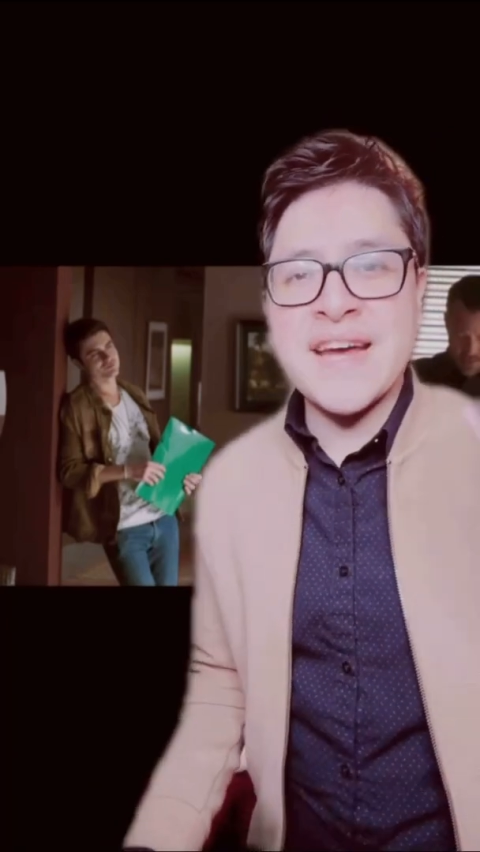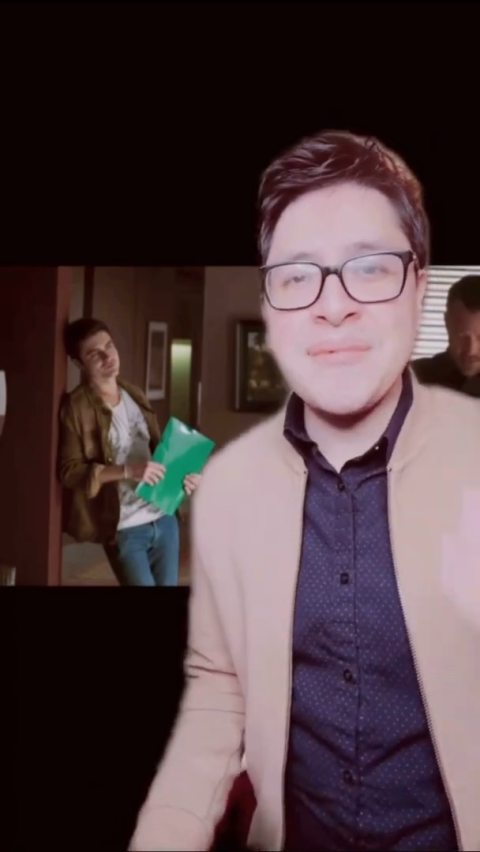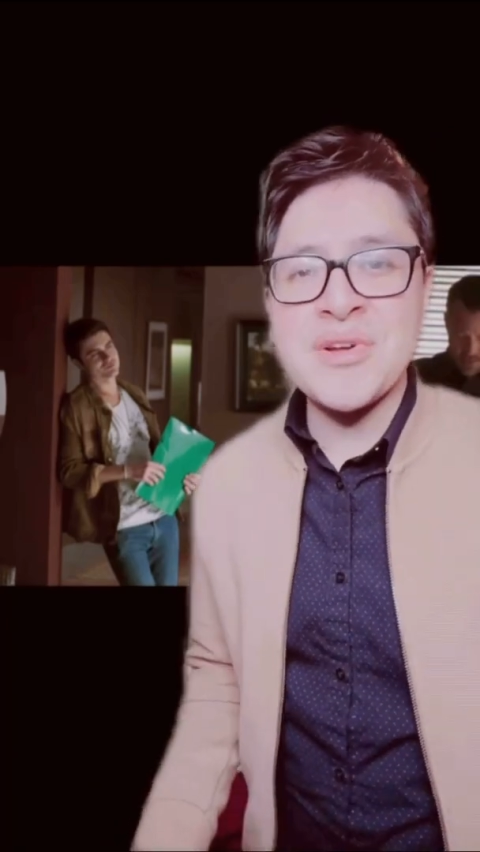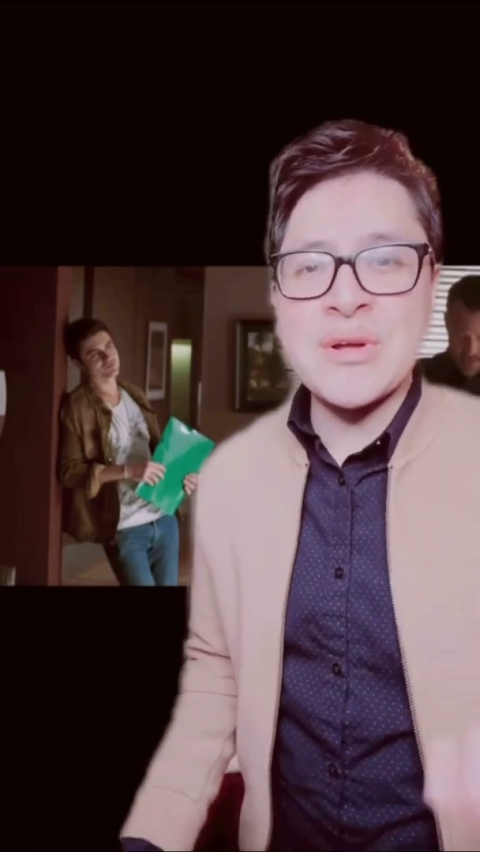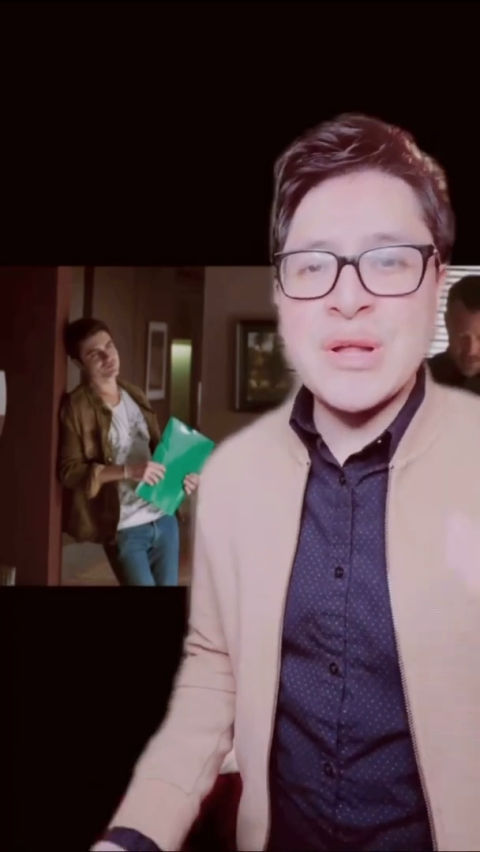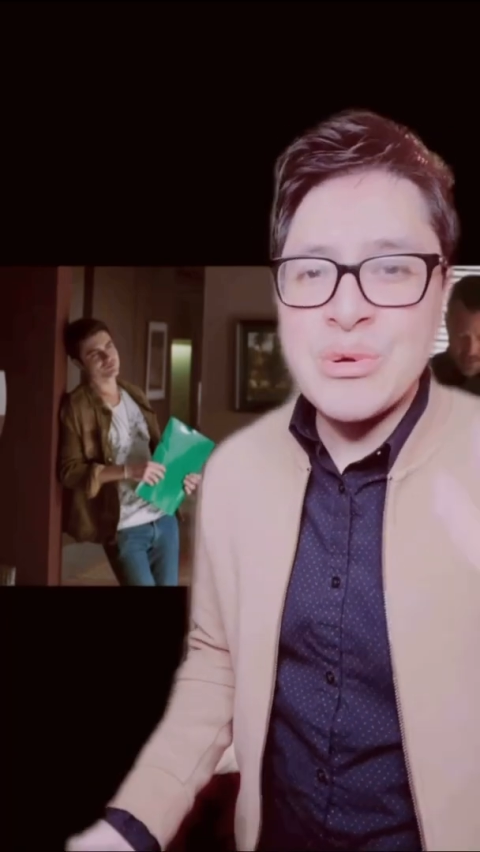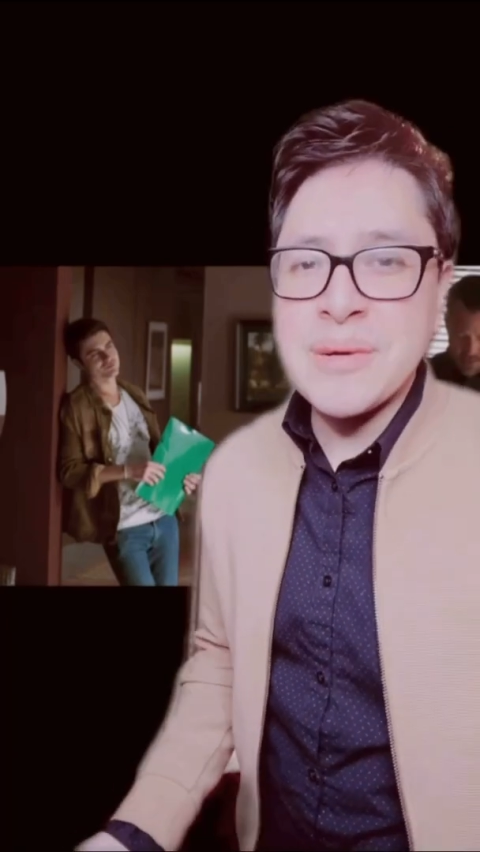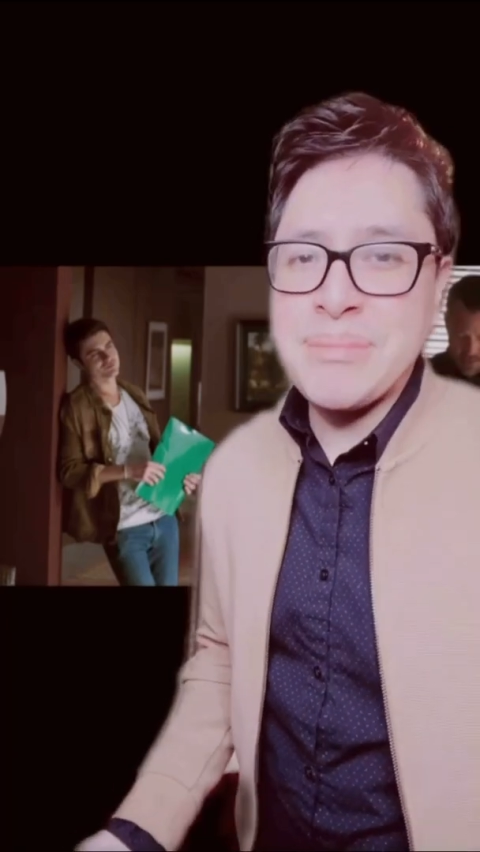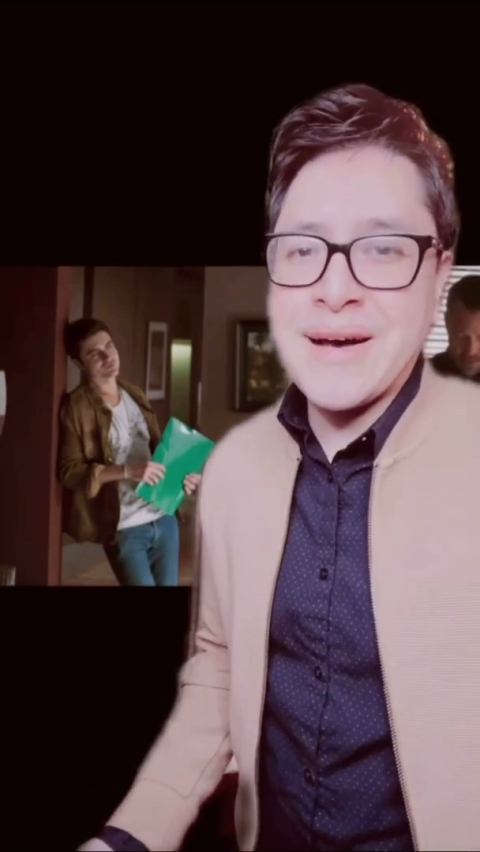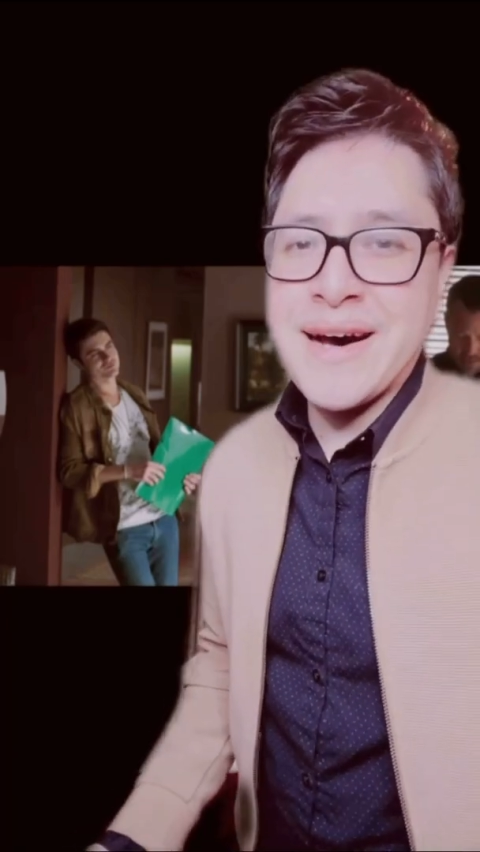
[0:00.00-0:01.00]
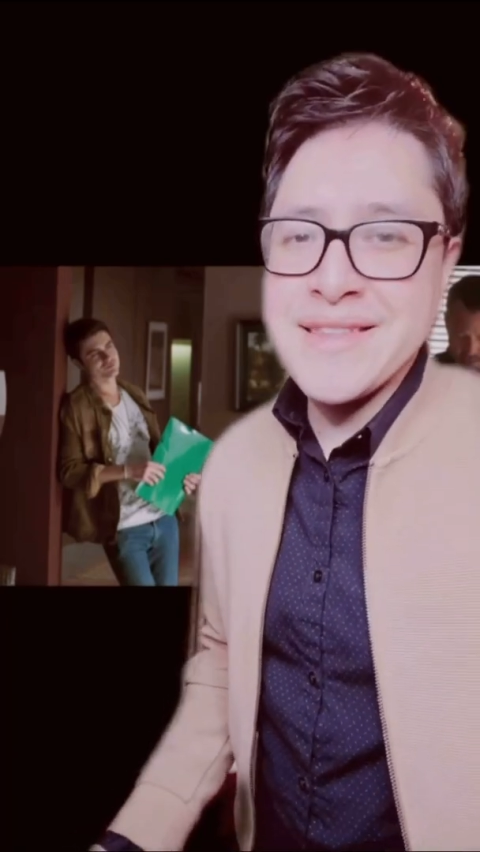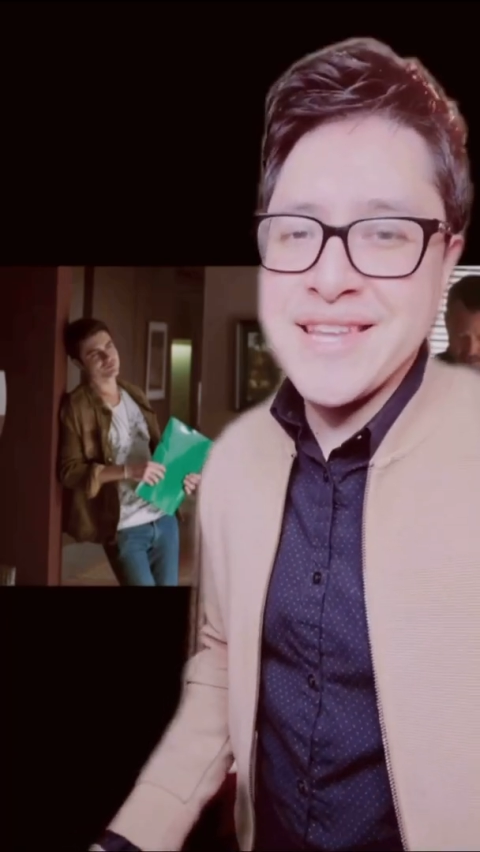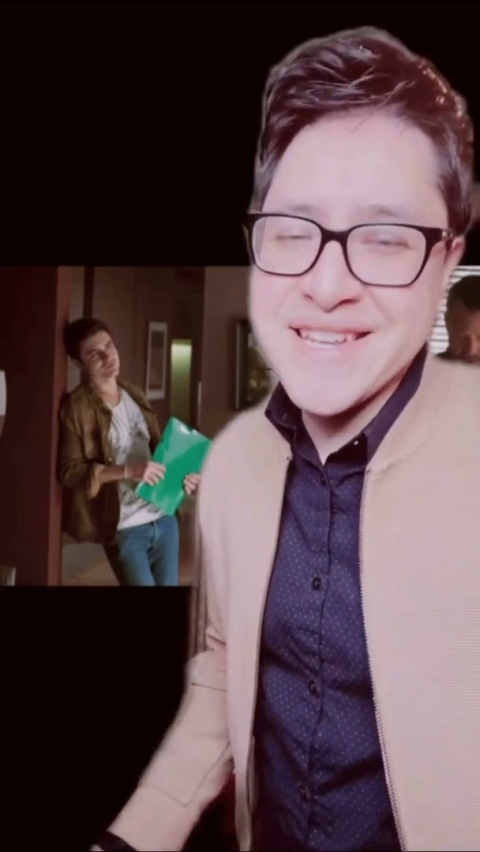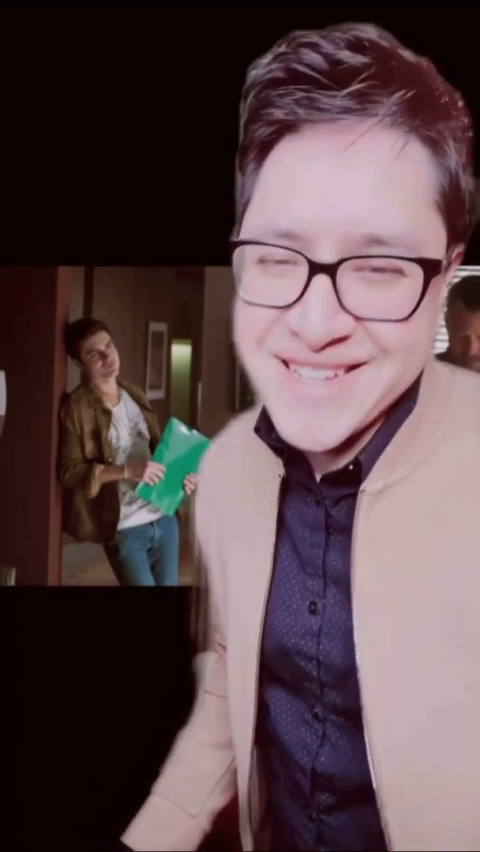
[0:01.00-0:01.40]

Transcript: time to conclude the plot.